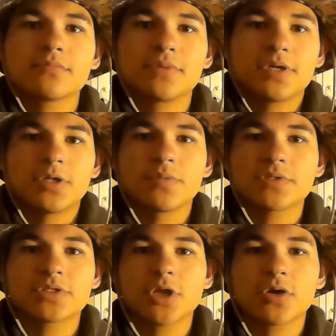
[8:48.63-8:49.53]
a little bit
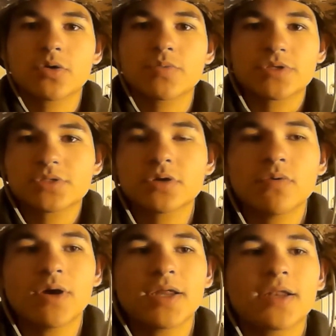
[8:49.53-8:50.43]
slower, but so
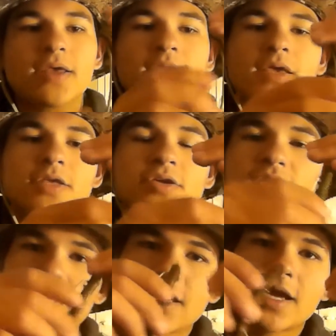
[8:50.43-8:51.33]
what? You get
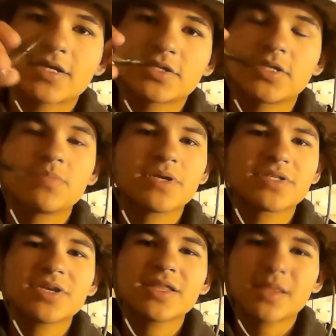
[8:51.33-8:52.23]
the action, and plus
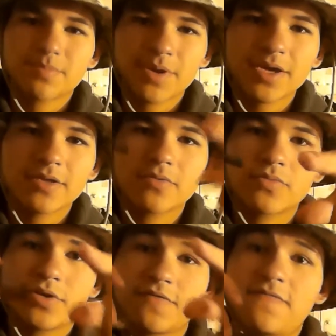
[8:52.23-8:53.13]
you get that bite
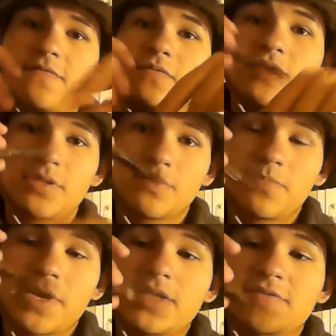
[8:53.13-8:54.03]
when the
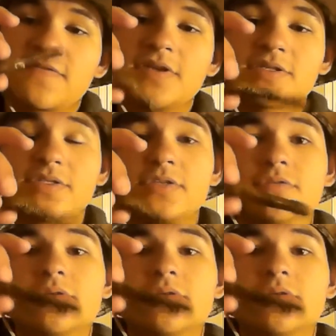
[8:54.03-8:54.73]
bait is falling too.